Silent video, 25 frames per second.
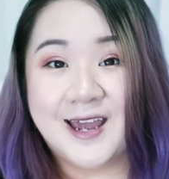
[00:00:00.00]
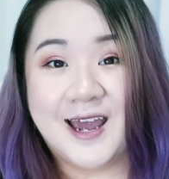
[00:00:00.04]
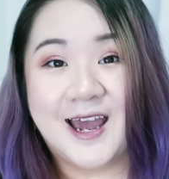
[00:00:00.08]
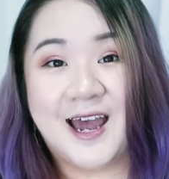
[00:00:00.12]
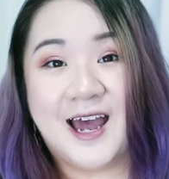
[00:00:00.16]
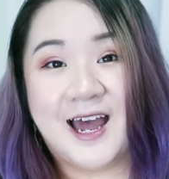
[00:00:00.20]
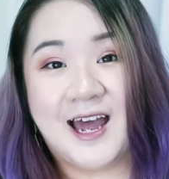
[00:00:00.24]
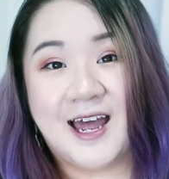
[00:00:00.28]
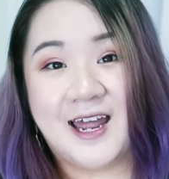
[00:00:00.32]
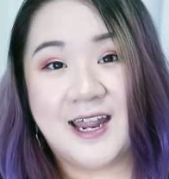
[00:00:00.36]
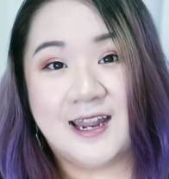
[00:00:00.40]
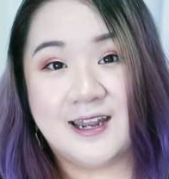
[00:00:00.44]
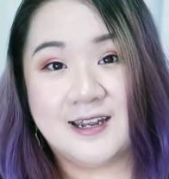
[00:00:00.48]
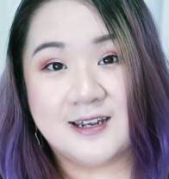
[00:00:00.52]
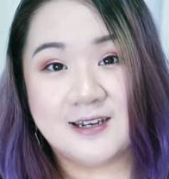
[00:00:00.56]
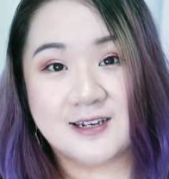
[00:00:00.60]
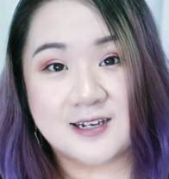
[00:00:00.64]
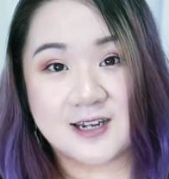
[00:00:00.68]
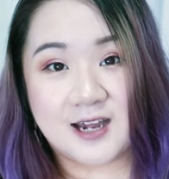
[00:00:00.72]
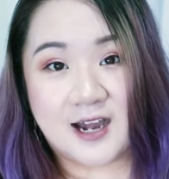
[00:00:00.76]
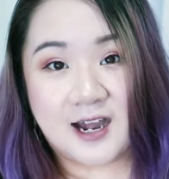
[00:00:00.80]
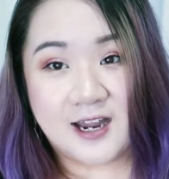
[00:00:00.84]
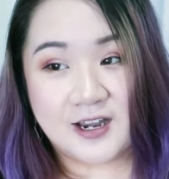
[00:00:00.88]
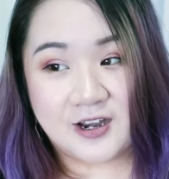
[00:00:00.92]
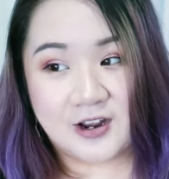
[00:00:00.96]
And
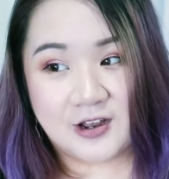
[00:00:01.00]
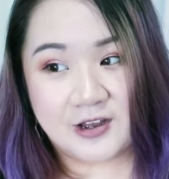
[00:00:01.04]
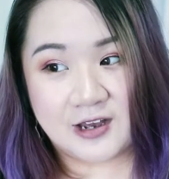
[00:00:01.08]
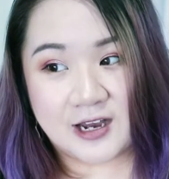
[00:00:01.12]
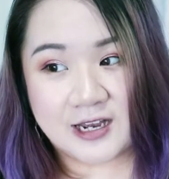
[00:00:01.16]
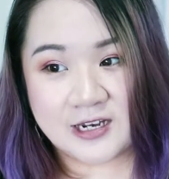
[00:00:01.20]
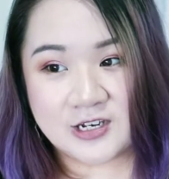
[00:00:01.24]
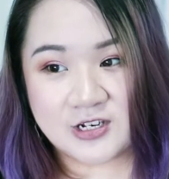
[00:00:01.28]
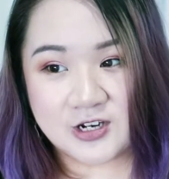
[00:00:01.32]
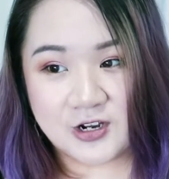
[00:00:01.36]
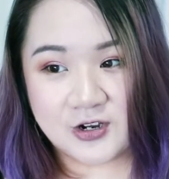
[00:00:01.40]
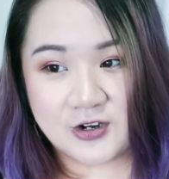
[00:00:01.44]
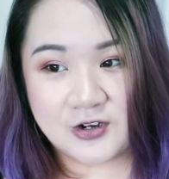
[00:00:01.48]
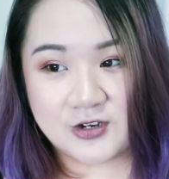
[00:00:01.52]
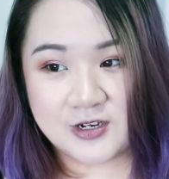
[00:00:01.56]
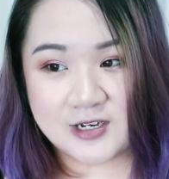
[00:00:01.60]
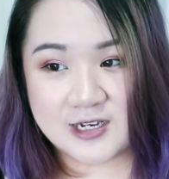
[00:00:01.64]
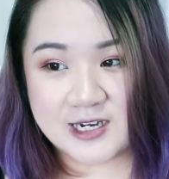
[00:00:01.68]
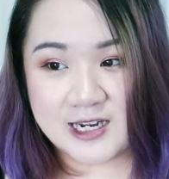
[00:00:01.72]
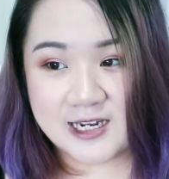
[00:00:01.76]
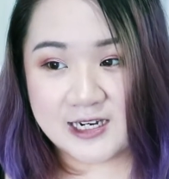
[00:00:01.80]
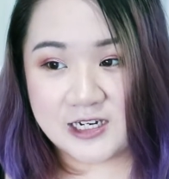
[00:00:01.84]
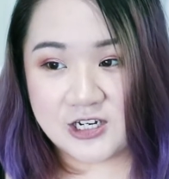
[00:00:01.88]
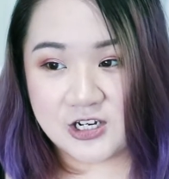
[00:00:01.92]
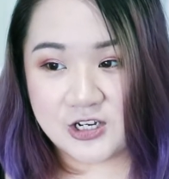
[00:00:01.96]
I know I don't
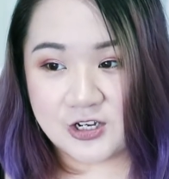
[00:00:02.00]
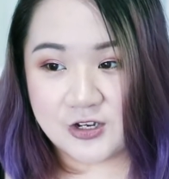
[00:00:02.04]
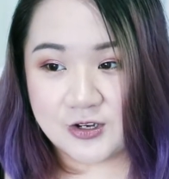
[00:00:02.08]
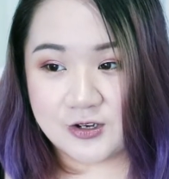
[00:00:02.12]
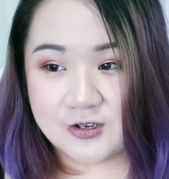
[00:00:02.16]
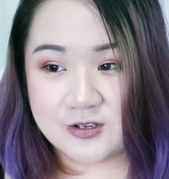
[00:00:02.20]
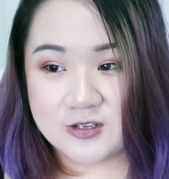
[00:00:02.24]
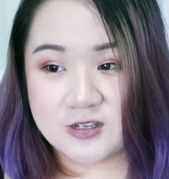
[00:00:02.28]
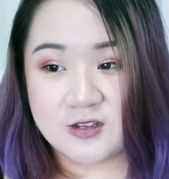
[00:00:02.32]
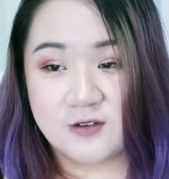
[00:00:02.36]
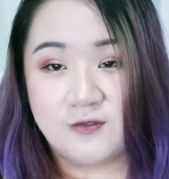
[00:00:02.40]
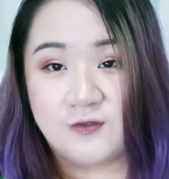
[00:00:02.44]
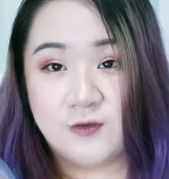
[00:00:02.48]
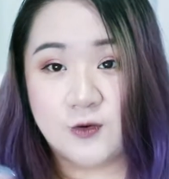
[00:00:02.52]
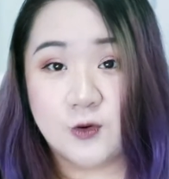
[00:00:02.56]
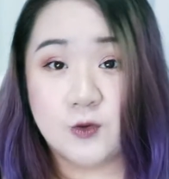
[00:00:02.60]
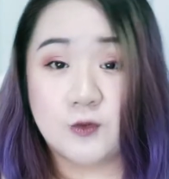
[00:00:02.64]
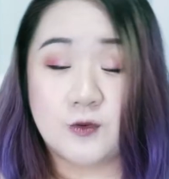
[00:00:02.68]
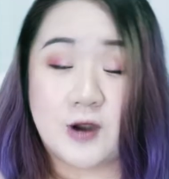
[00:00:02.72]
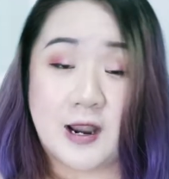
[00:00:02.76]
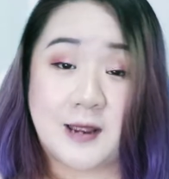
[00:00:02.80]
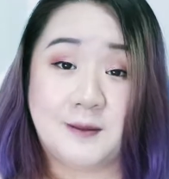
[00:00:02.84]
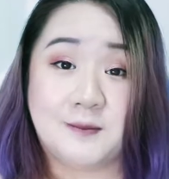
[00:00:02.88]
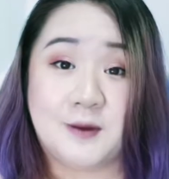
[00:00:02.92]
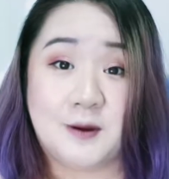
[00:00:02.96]
tend to use full
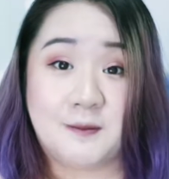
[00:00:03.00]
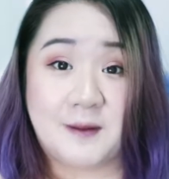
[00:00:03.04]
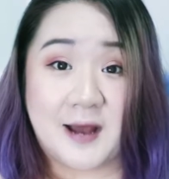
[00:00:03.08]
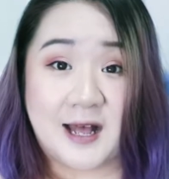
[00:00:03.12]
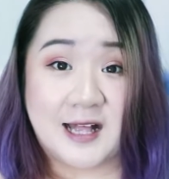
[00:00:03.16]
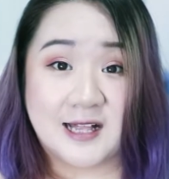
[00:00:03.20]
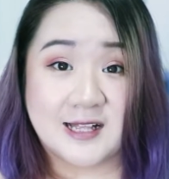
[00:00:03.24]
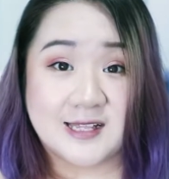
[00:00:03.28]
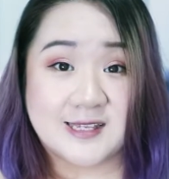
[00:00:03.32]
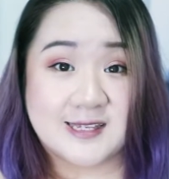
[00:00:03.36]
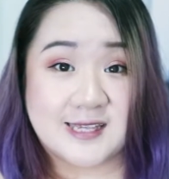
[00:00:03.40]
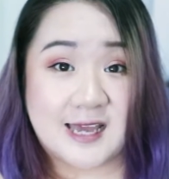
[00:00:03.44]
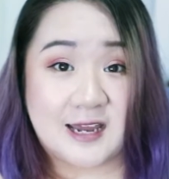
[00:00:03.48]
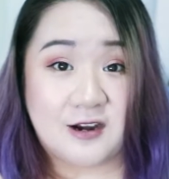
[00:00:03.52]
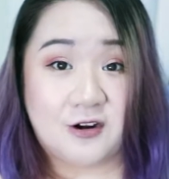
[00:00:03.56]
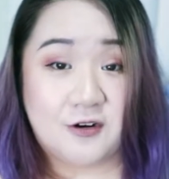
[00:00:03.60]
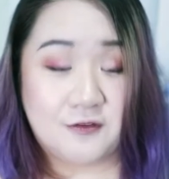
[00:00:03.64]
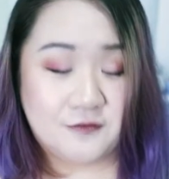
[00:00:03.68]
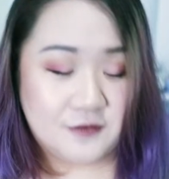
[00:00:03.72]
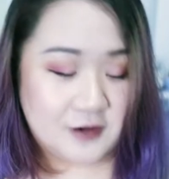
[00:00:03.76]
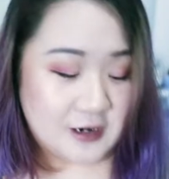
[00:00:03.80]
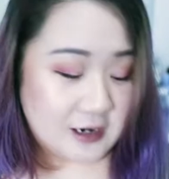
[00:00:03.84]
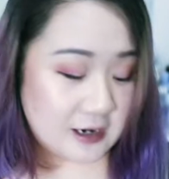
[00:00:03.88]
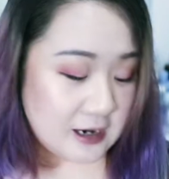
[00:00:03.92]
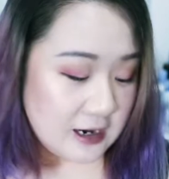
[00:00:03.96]
rainbow palettes that
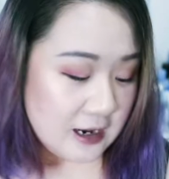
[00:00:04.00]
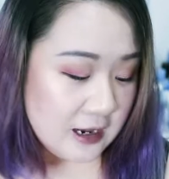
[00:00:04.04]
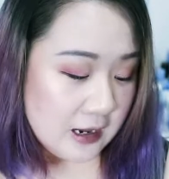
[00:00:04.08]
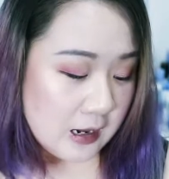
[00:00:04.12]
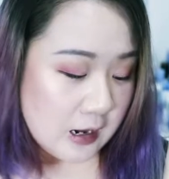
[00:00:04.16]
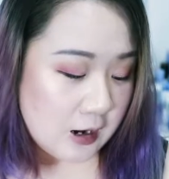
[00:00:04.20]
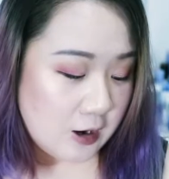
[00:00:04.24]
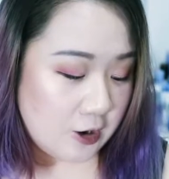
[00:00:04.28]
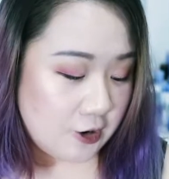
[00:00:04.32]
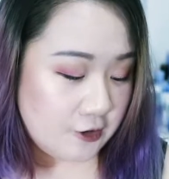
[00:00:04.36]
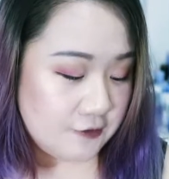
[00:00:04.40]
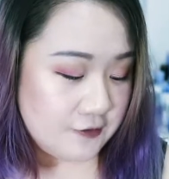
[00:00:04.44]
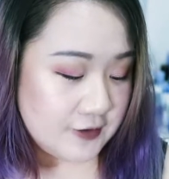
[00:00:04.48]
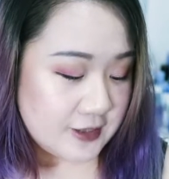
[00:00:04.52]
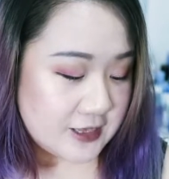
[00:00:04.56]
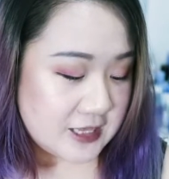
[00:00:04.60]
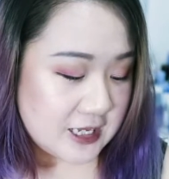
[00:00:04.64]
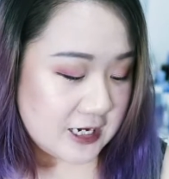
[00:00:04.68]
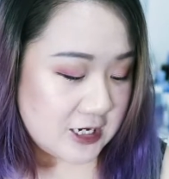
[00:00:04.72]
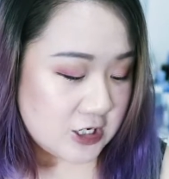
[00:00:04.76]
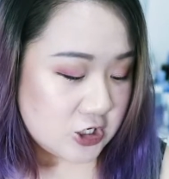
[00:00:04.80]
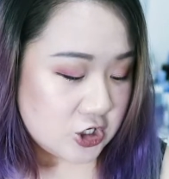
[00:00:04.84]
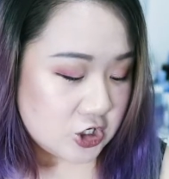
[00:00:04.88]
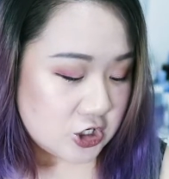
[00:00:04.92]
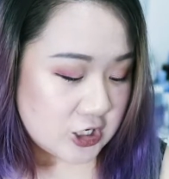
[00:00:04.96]
often. However,
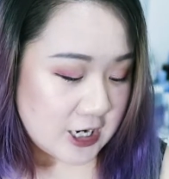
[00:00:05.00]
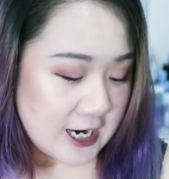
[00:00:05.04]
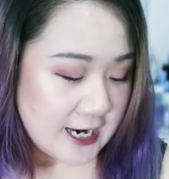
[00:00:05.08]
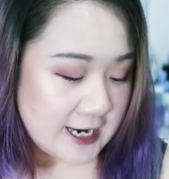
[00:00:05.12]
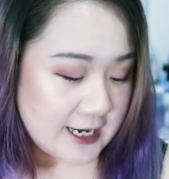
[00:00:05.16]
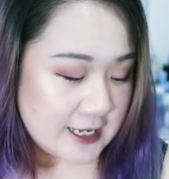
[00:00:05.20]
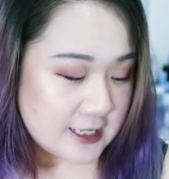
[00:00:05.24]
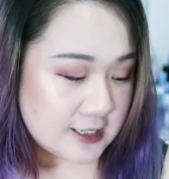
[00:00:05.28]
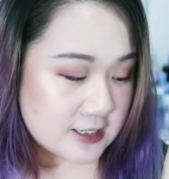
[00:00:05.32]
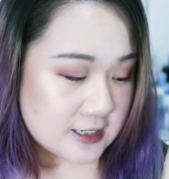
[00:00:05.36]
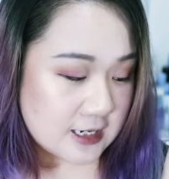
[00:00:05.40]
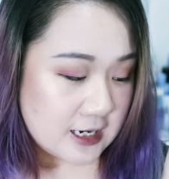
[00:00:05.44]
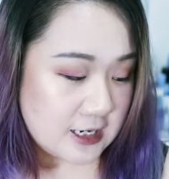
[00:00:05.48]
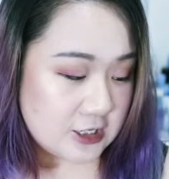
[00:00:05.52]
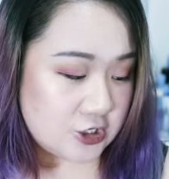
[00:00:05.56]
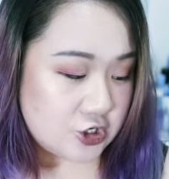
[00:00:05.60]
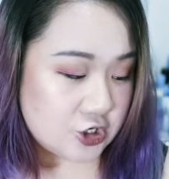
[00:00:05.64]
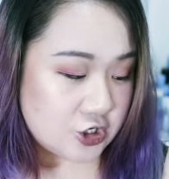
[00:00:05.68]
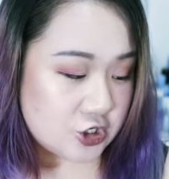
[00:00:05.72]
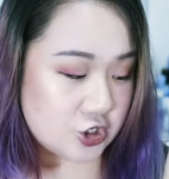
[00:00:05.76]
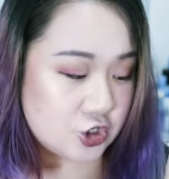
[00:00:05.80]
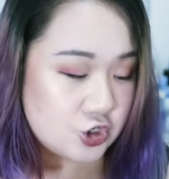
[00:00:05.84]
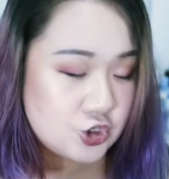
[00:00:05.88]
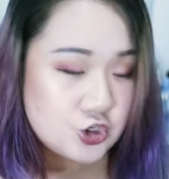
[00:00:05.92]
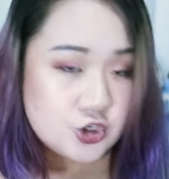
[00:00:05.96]
these shades are
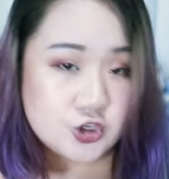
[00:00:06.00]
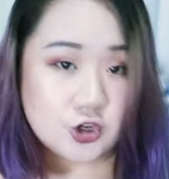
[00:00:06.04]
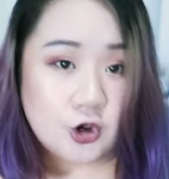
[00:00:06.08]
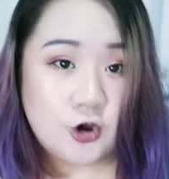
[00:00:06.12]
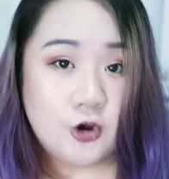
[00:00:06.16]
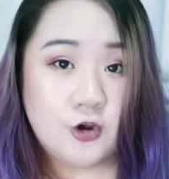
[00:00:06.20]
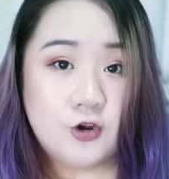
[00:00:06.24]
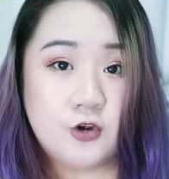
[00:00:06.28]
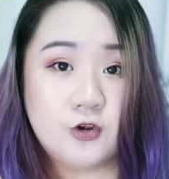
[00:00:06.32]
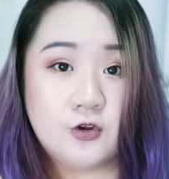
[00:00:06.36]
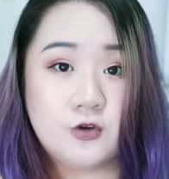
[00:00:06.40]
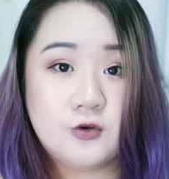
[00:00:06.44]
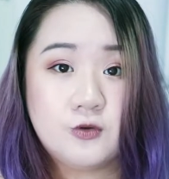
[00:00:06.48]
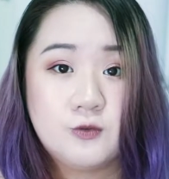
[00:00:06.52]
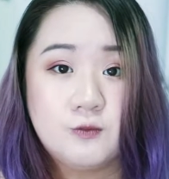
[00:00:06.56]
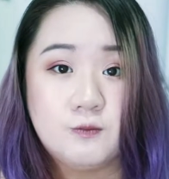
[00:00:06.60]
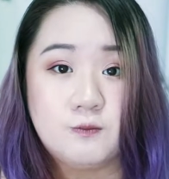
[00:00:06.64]
just so